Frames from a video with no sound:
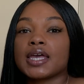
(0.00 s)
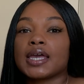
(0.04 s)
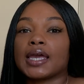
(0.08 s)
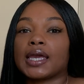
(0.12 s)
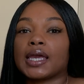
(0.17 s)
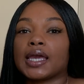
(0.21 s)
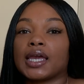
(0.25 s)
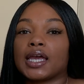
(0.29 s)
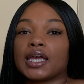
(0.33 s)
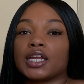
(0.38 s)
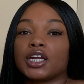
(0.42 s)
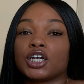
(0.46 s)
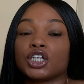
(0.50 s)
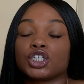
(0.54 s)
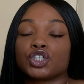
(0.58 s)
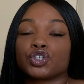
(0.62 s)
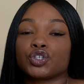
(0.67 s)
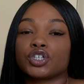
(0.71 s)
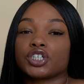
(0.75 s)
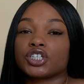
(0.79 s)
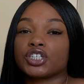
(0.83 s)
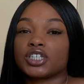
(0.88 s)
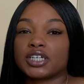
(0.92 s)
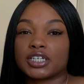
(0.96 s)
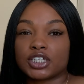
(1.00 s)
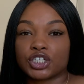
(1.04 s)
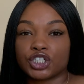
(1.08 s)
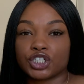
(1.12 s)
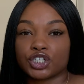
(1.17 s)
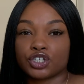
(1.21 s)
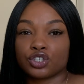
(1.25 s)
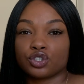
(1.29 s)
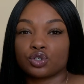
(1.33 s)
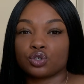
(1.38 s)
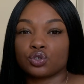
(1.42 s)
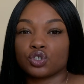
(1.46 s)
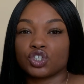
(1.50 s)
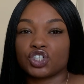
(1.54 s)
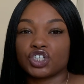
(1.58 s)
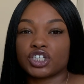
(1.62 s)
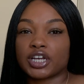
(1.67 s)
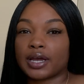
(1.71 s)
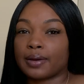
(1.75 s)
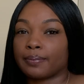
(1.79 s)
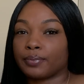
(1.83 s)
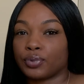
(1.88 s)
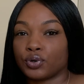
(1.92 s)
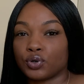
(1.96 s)
and a traditional
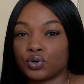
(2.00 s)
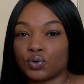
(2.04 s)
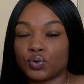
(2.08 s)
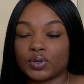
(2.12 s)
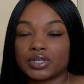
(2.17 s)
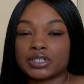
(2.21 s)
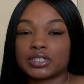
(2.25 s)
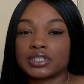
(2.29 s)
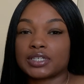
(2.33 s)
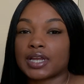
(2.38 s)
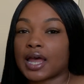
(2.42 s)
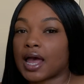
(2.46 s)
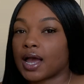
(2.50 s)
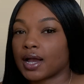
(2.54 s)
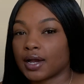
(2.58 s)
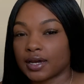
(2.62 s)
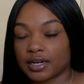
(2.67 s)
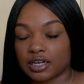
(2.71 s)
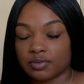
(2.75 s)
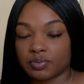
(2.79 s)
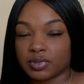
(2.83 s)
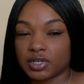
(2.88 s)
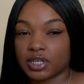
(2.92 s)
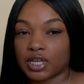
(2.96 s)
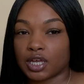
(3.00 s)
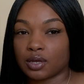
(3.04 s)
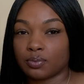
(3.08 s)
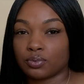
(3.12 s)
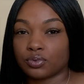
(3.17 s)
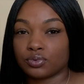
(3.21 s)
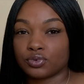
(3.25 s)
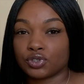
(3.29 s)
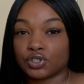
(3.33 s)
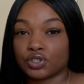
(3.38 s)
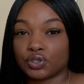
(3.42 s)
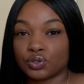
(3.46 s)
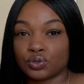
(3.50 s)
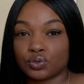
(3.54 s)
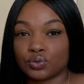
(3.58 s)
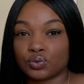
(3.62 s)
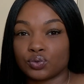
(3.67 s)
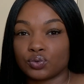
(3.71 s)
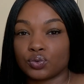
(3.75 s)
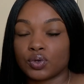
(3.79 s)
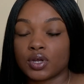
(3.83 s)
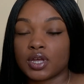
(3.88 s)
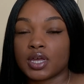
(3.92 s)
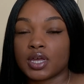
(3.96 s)
shampoo is not going to be able to